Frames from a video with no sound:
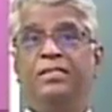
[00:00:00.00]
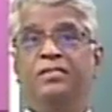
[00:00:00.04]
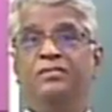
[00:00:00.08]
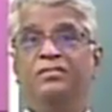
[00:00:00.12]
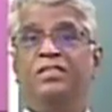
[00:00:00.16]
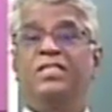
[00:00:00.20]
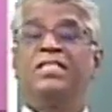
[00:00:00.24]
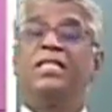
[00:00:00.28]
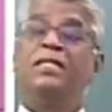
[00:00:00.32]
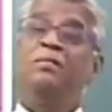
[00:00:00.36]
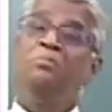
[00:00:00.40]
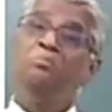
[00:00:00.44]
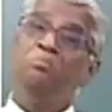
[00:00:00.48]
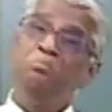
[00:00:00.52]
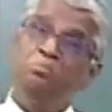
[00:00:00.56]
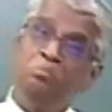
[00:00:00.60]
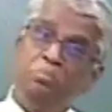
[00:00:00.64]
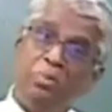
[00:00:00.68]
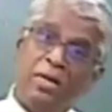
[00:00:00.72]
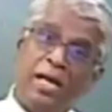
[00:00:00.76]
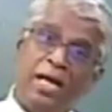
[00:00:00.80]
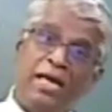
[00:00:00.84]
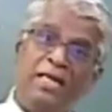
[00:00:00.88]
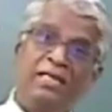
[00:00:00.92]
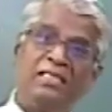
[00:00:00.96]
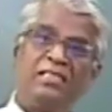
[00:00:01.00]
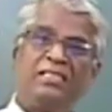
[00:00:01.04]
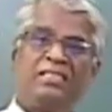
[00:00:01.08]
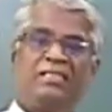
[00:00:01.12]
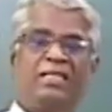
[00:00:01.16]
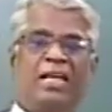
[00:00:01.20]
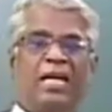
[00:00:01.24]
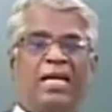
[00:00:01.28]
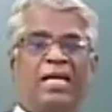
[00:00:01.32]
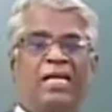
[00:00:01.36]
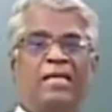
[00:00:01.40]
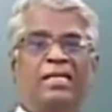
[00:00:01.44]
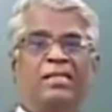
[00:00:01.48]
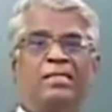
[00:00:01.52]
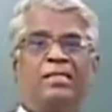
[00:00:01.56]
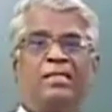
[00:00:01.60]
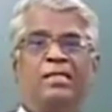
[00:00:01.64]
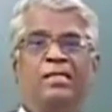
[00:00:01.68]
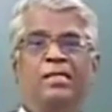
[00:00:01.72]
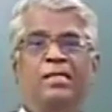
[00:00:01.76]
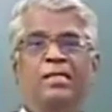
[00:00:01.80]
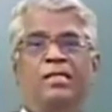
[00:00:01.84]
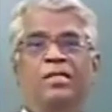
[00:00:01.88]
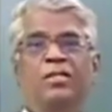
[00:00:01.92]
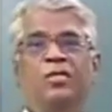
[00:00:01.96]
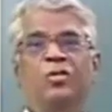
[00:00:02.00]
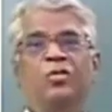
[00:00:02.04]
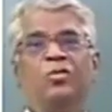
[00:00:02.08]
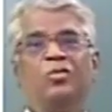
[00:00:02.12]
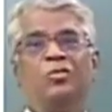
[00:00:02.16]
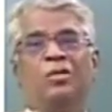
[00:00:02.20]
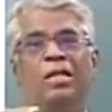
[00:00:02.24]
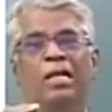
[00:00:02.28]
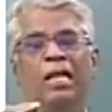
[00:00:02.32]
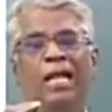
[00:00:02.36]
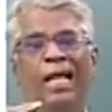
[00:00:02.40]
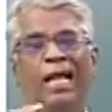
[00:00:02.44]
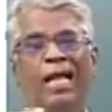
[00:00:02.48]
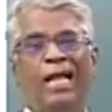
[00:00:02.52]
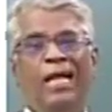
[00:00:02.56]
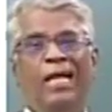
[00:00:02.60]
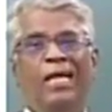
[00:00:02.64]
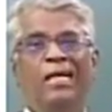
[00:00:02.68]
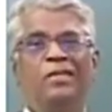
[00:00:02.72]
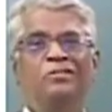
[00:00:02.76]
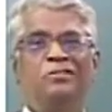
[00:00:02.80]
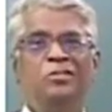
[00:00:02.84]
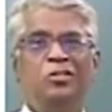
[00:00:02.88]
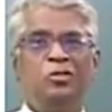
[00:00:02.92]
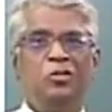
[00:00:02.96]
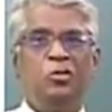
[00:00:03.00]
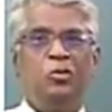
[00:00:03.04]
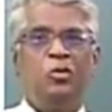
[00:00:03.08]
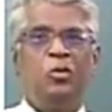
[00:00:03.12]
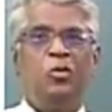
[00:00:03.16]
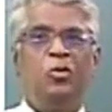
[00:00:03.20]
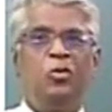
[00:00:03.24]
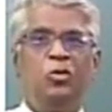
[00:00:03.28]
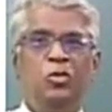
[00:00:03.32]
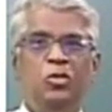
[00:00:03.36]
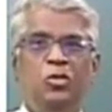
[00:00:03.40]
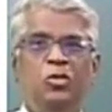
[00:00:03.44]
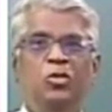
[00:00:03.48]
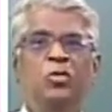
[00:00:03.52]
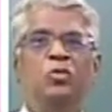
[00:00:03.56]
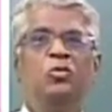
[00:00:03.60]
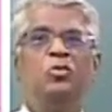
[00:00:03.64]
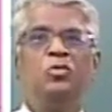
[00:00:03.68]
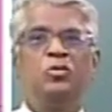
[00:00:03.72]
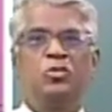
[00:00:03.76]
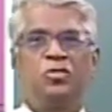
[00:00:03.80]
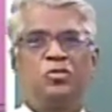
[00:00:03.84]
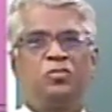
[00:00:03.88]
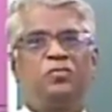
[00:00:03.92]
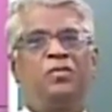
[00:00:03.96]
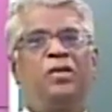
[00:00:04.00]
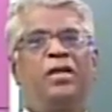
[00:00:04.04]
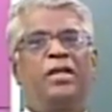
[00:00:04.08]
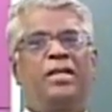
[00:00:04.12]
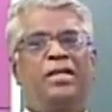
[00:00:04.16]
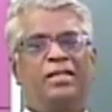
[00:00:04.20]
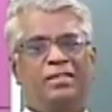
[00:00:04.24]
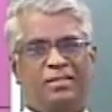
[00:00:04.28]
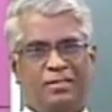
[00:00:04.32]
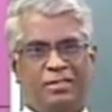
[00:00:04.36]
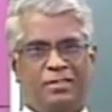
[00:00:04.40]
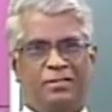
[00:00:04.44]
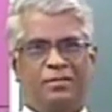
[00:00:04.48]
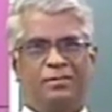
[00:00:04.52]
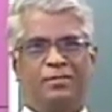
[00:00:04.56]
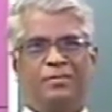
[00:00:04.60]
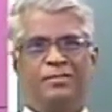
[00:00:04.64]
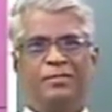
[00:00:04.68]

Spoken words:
which implies that you will have no use for it.